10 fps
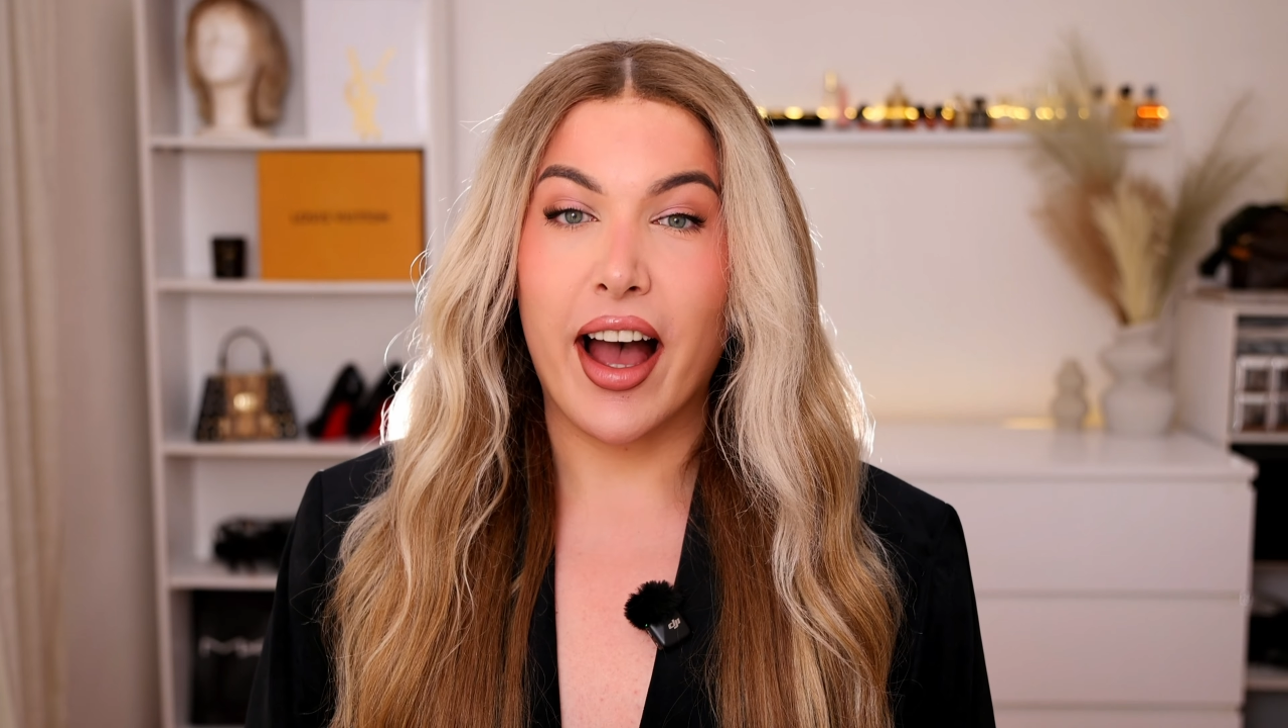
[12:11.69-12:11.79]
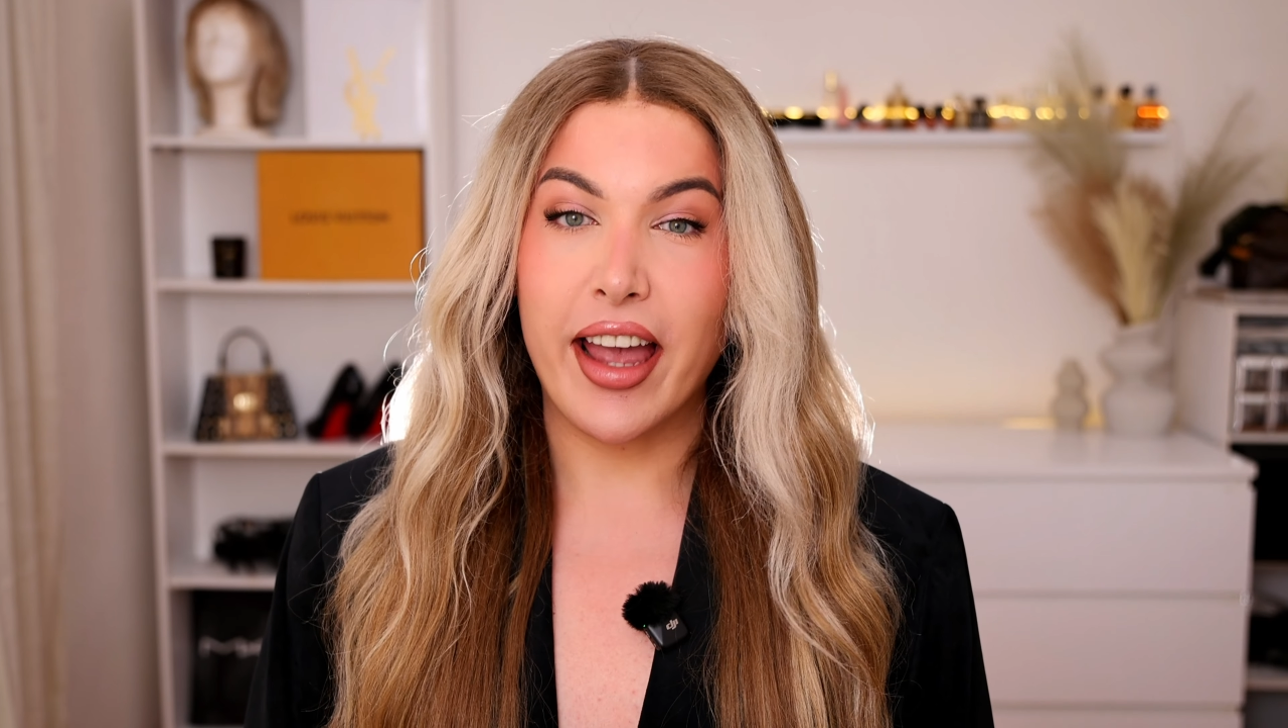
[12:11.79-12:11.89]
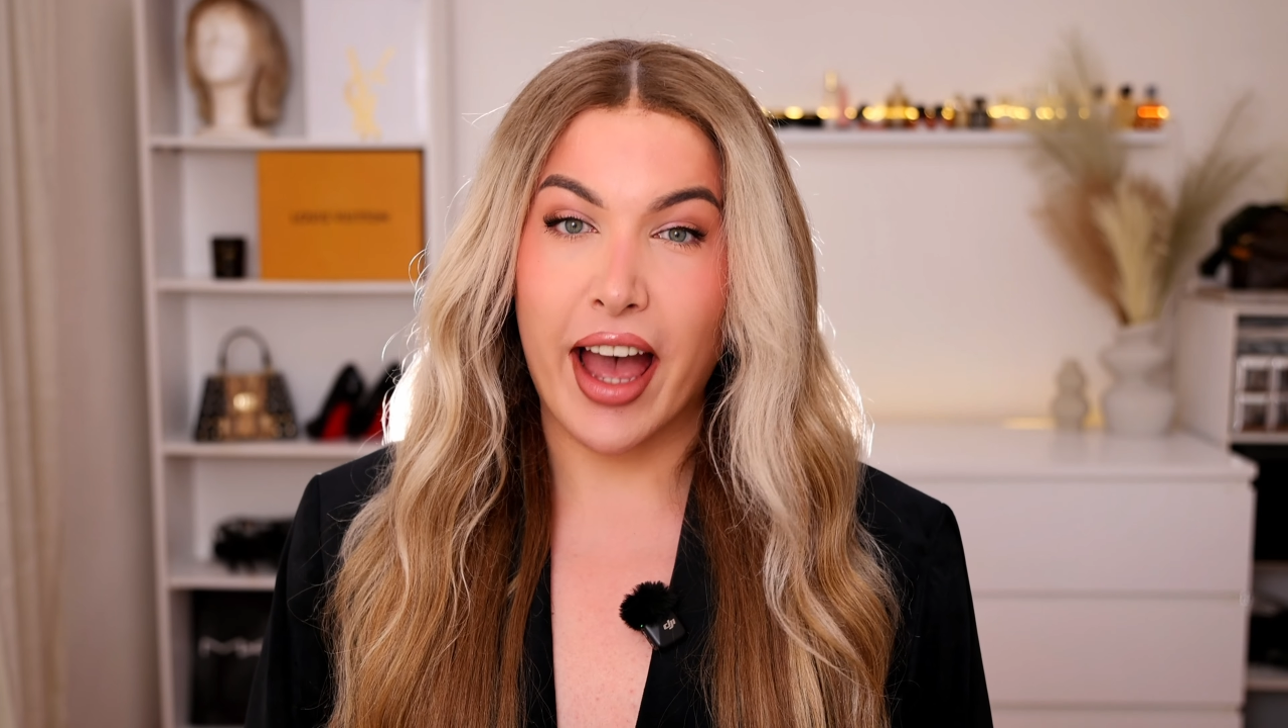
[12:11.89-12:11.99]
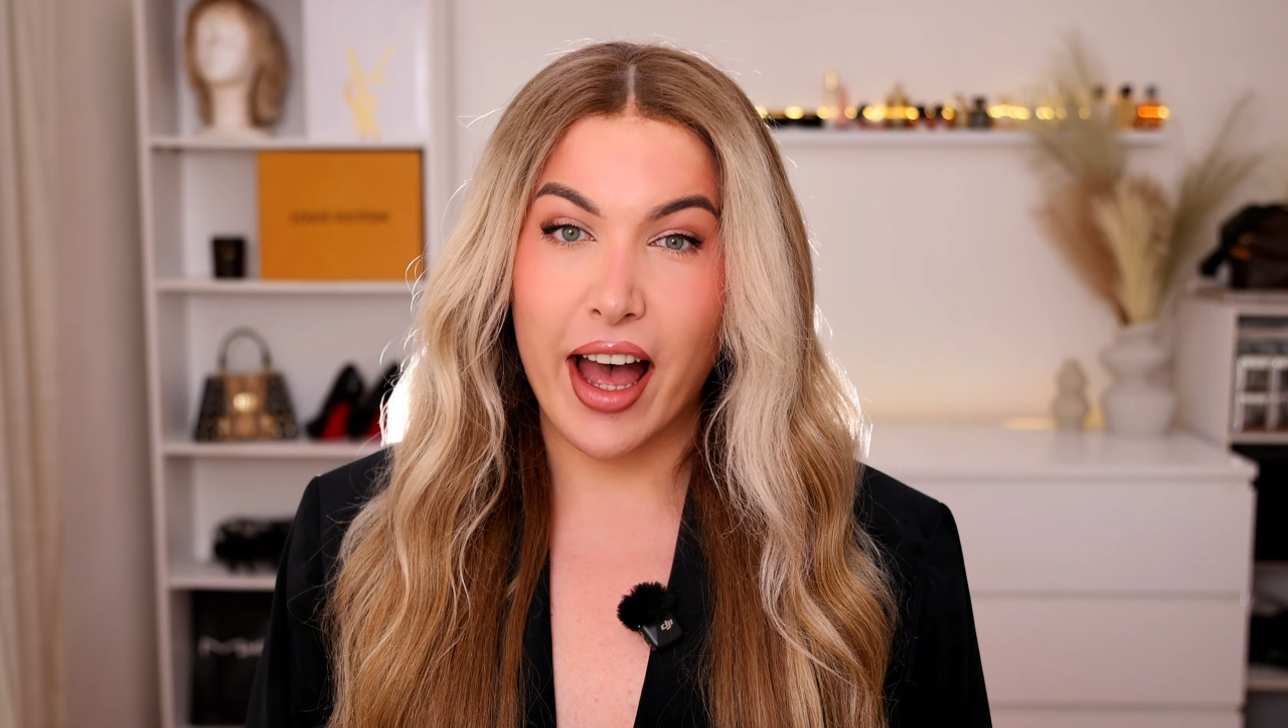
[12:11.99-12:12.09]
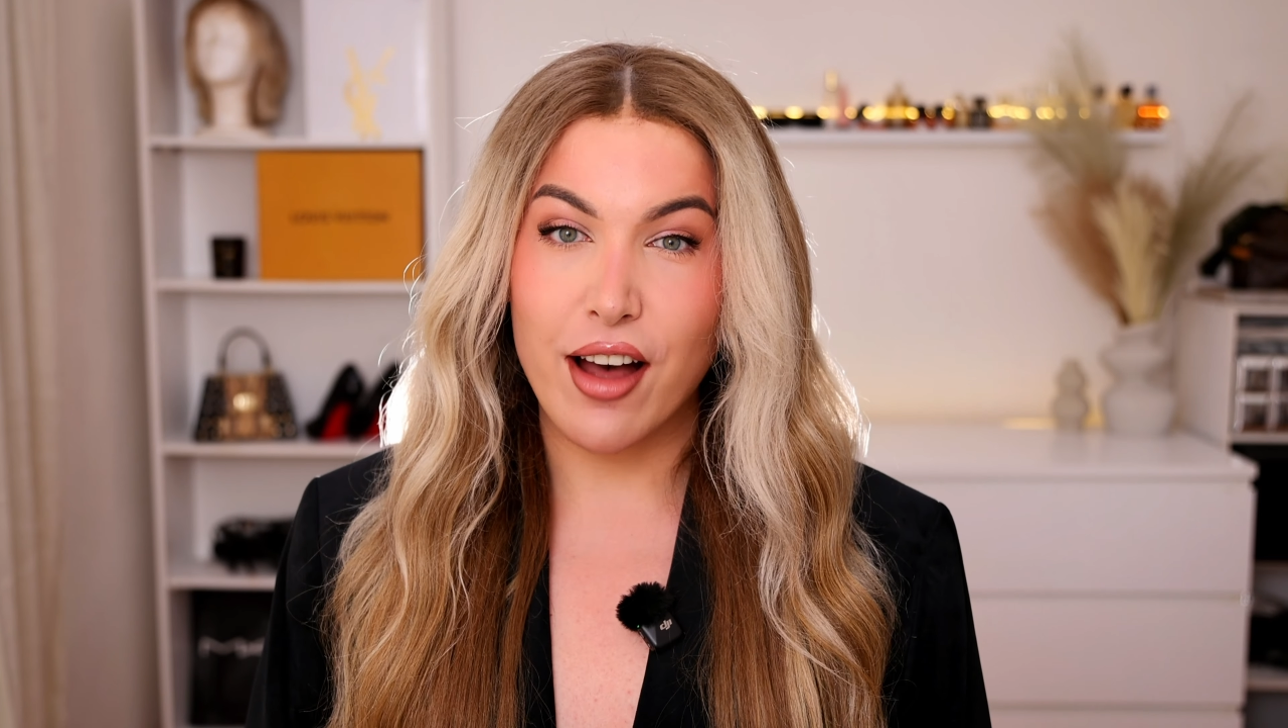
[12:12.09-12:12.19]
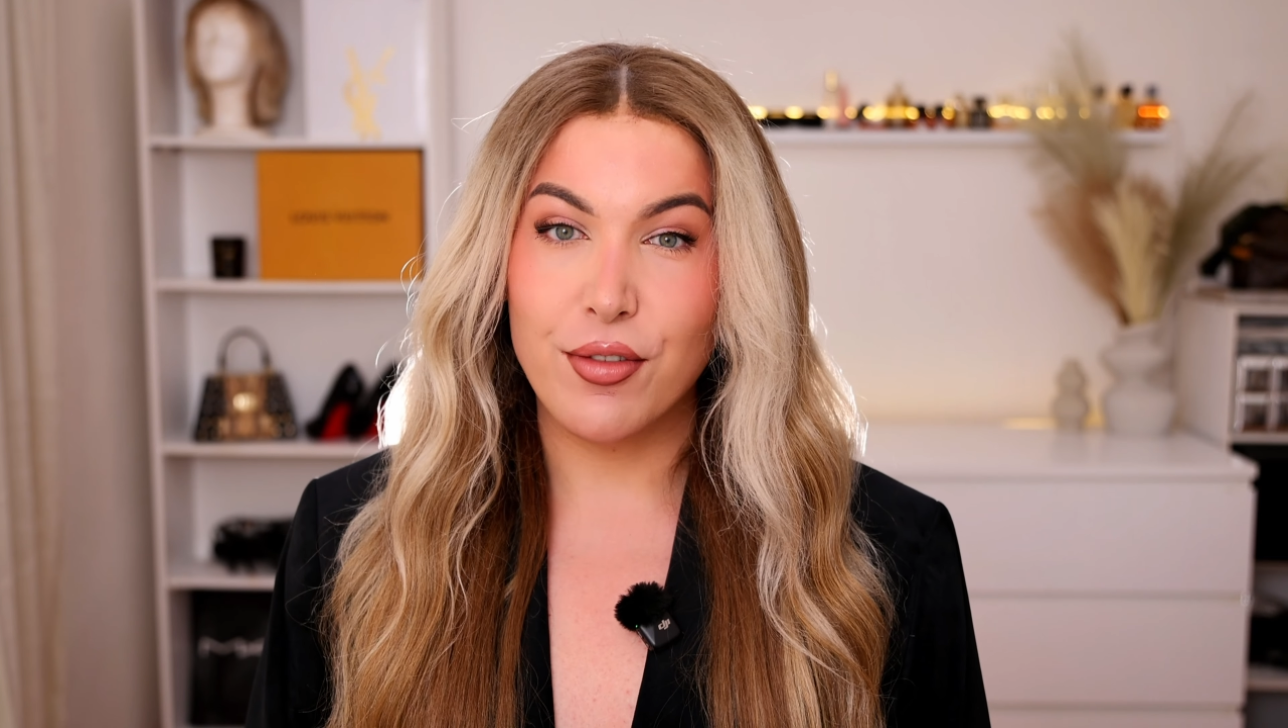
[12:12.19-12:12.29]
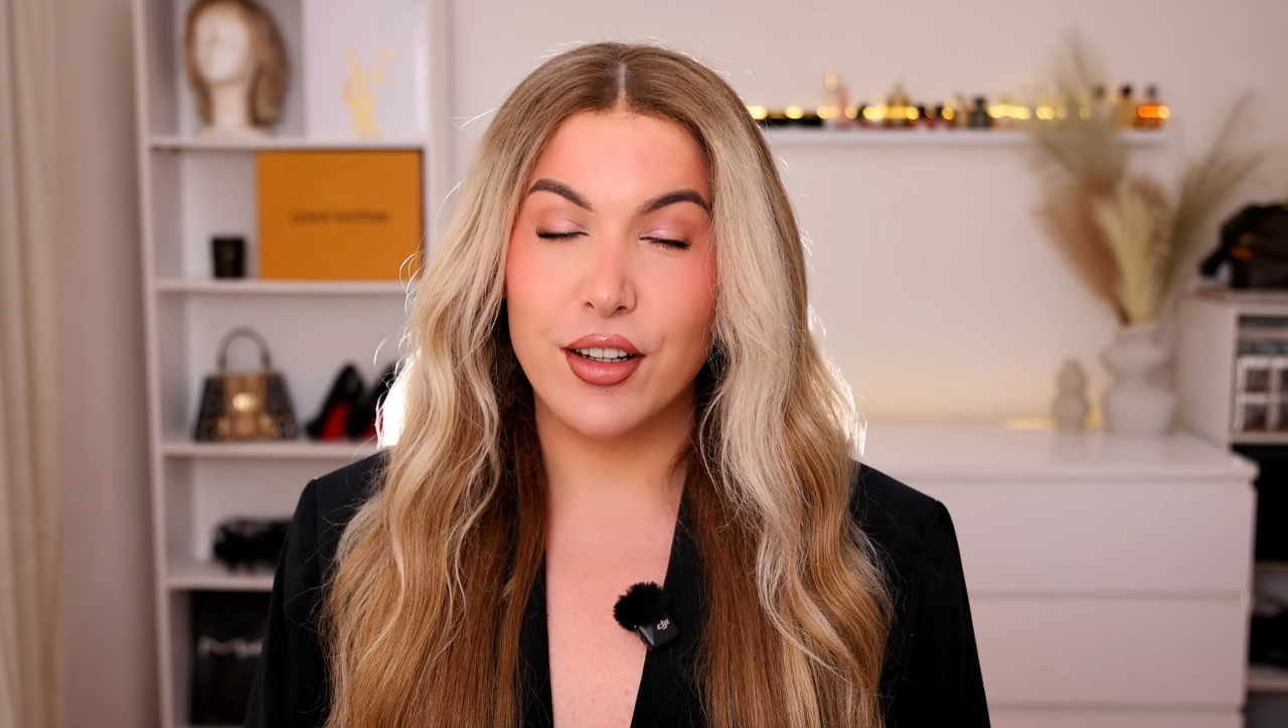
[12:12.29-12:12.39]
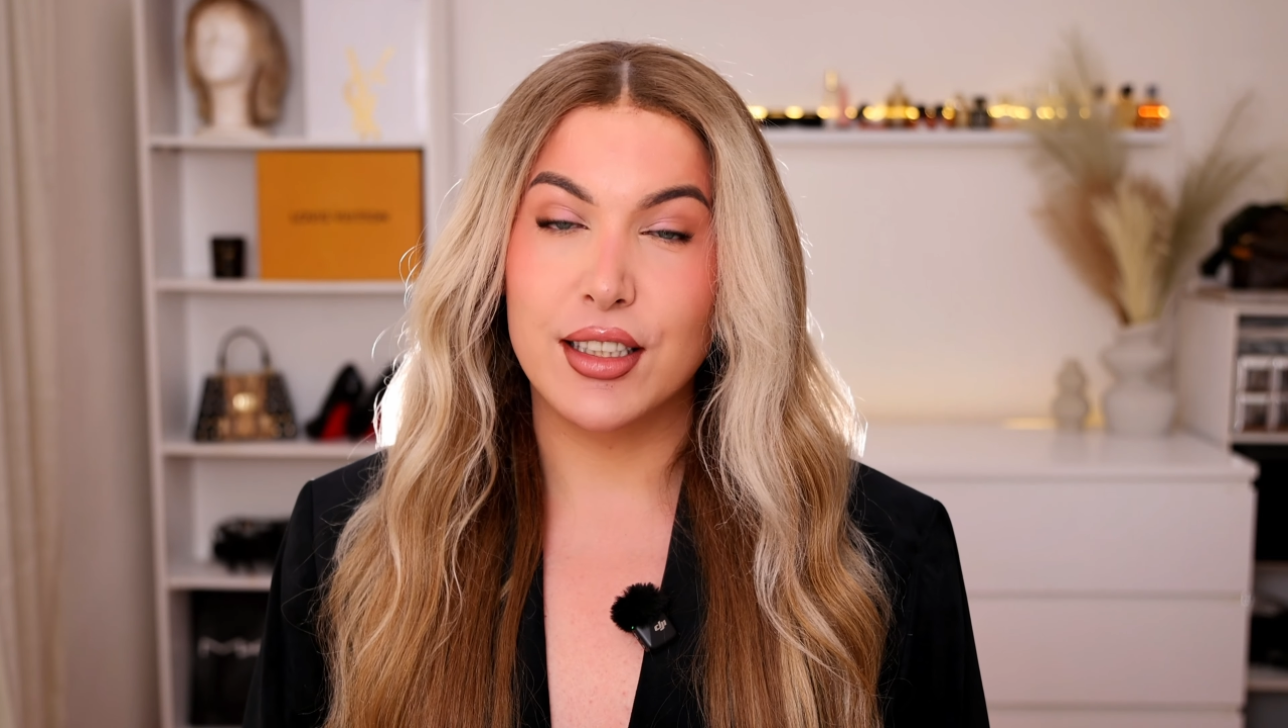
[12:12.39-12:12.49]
I have